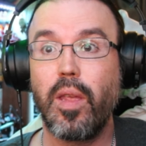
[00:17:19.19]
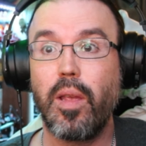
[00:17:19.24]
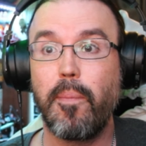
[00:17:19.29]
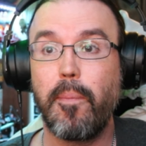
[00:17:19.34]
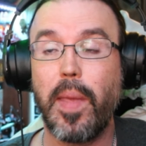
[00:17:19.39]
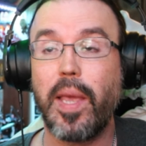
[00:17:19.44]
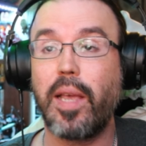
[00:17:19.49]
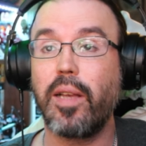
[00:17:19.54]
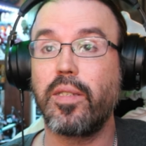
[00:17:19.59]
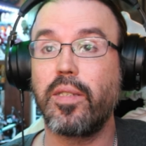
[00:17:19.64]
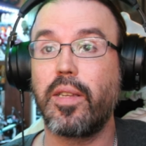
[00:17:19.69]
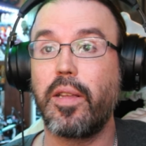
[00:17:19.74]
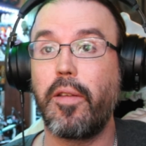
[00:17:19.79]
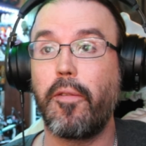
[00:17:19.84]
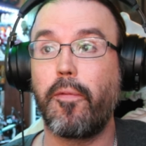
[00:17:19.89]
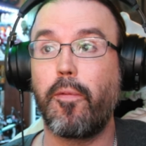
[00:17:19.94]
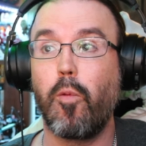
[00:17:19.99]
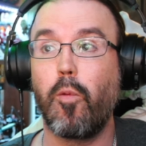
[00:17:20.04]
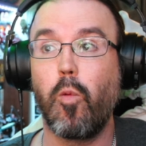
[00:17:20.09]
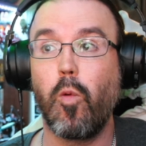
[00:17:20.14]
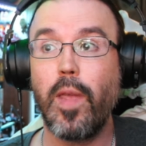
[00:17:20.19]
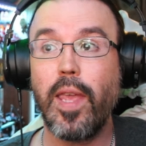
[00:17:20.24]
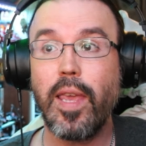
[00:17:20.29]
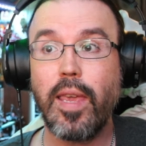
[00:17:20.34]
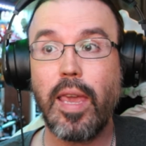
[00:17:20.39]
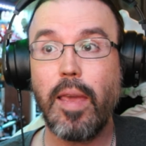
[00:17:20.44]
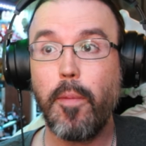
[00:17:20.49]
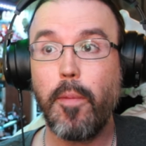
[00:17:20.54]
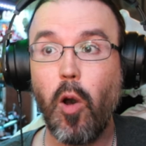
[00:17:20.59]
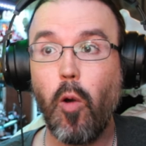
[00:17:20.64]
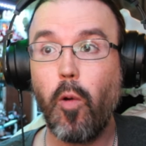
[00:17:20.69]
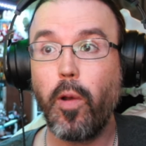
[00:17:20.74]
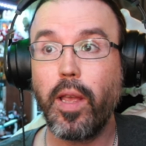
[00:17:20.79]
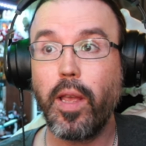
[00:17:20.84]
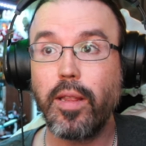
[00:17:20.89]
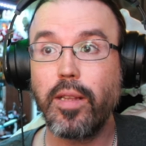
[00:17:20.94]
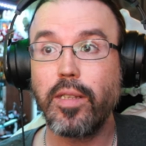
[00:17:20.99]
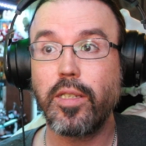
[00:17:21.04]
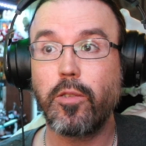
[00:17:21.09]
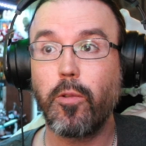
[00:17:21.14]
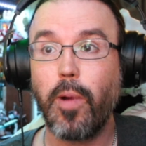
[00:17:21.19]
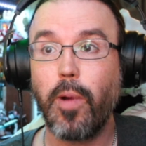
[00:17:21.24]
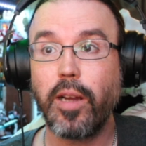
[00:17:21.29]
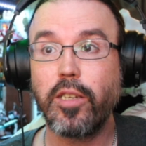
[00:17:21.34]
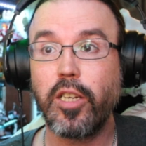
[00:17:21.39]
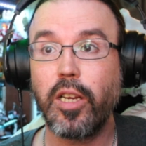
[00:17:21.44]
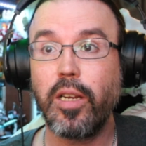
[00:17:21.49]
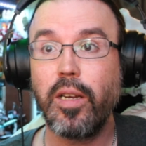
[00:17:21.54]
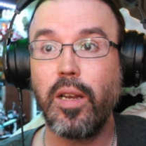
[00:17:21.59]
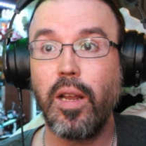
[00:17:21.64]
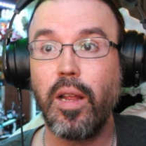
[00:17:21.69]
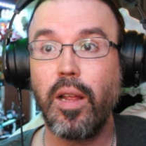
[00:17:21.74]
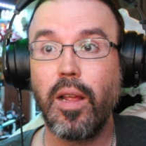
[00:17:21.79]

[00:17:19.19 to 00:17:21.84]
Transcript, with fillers: Because if we keep going in this direction,